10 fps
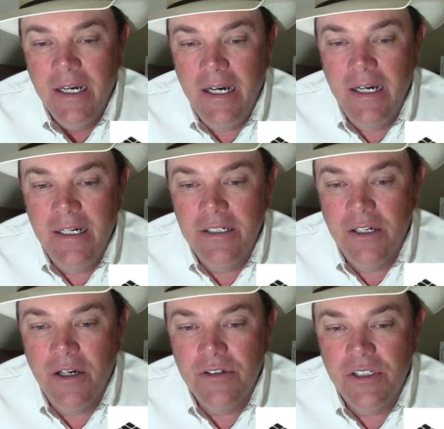
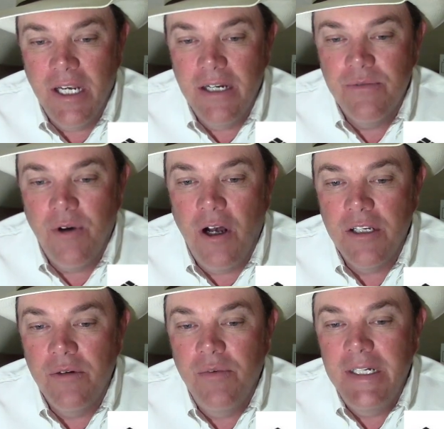negotiated
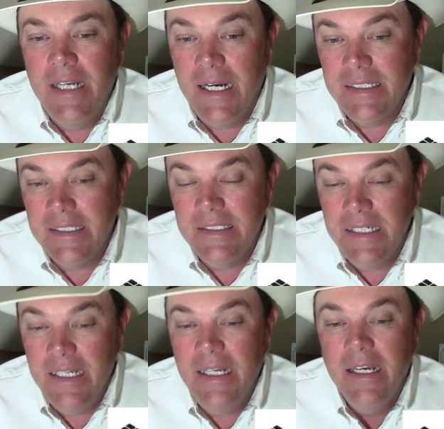volume. We'd like to
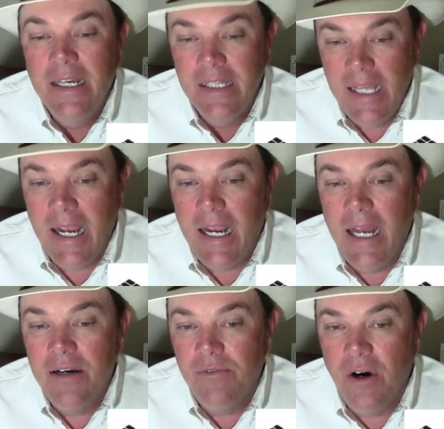see that
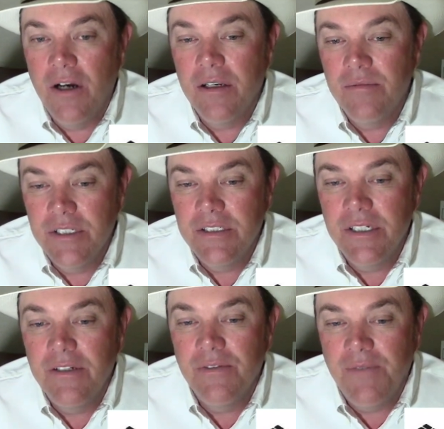kind of volume just
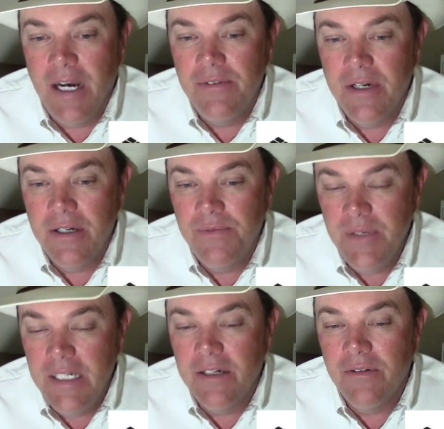in your five area
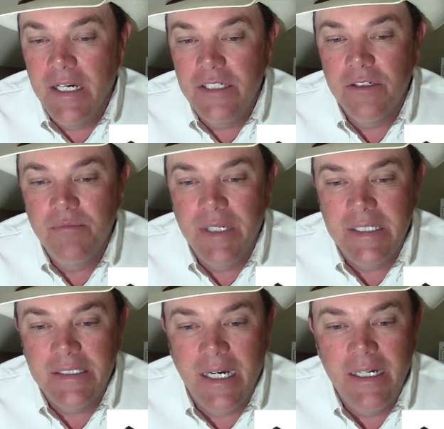feeding region,
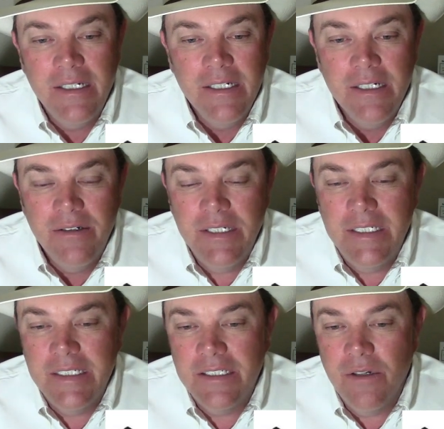but we
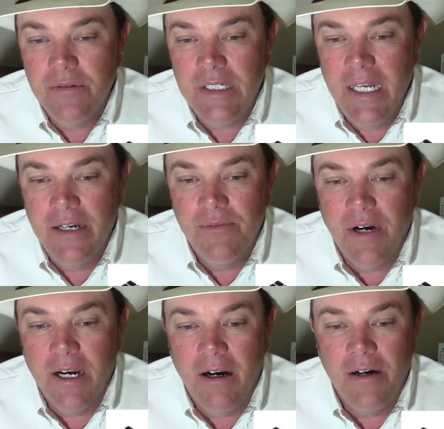just don't get it
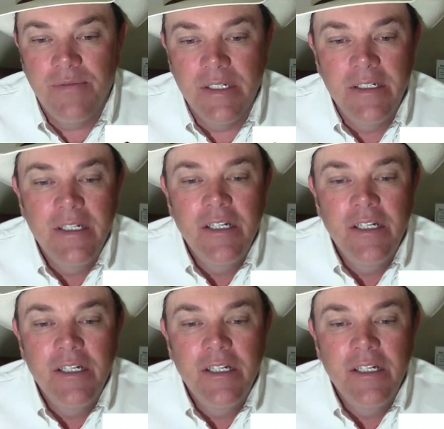very often.